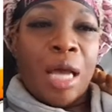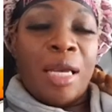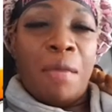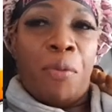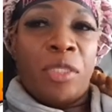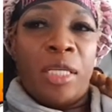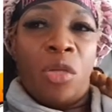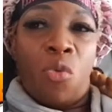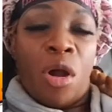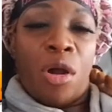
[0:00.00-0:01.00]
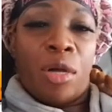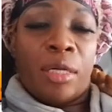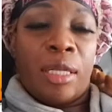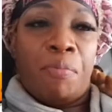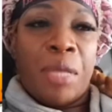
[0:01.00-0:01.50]
And them put in the work.
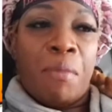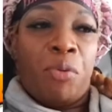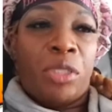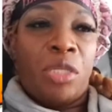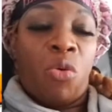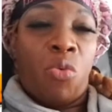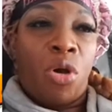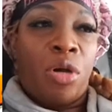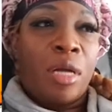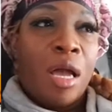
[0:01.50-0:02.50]
Them, them put in the work.